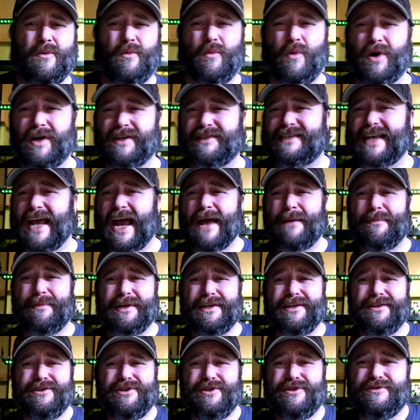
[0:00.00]
What's
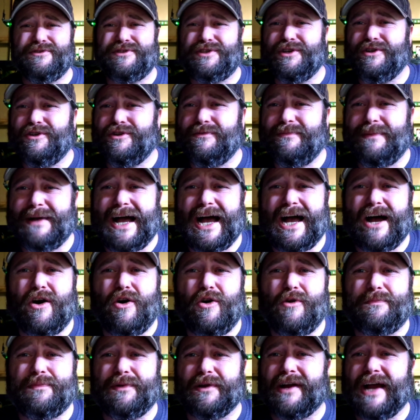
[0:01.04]
happening, YouTube? I
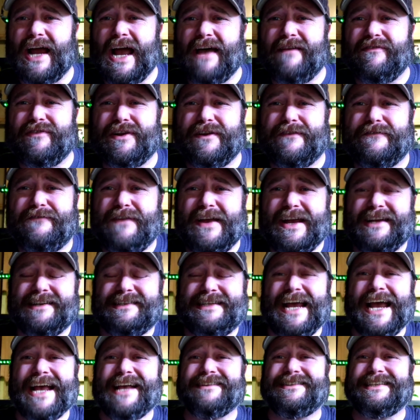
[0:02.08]
hope you're having a
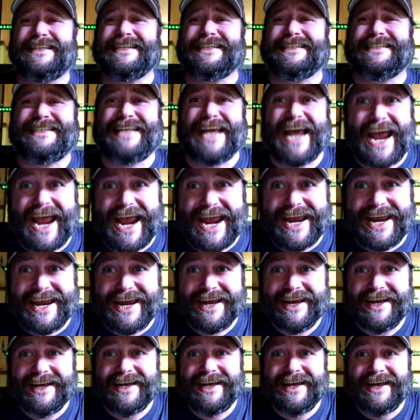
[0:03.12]
fantastic
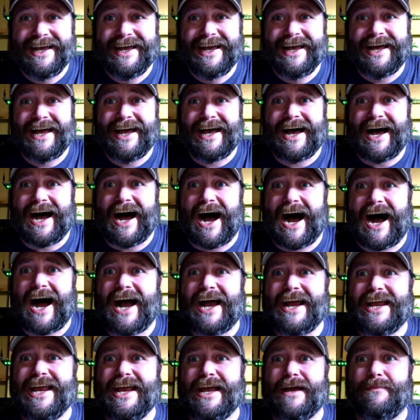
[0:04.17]
day.
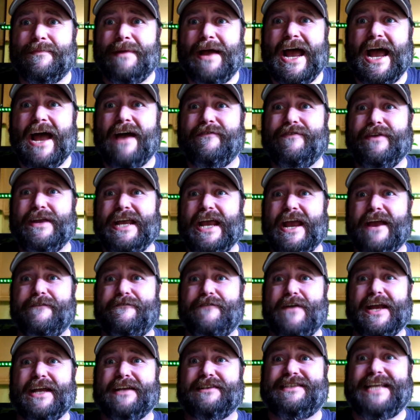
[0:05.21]
I am having a
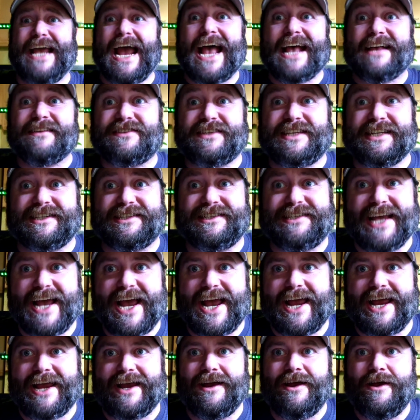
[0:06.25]
fantastic
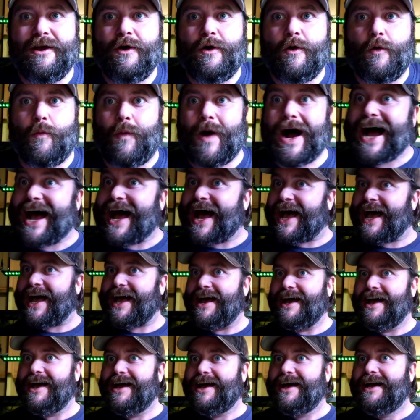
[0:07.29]
day. Why?